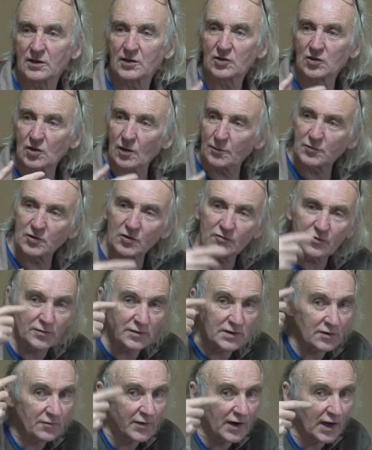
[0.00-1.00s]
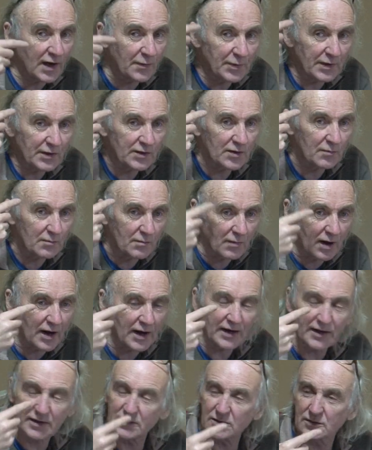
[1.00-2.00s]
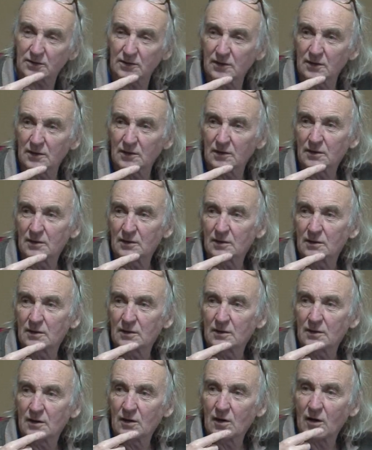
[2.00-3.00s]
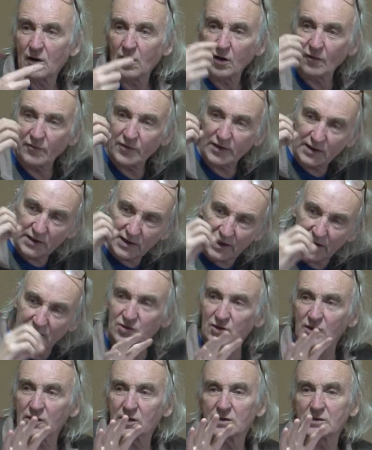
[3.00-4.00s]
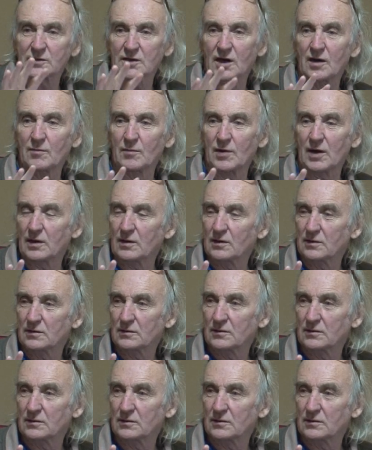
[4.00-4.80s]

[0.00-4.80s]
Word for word: It stops you from developing the mind of engaging in Dharma.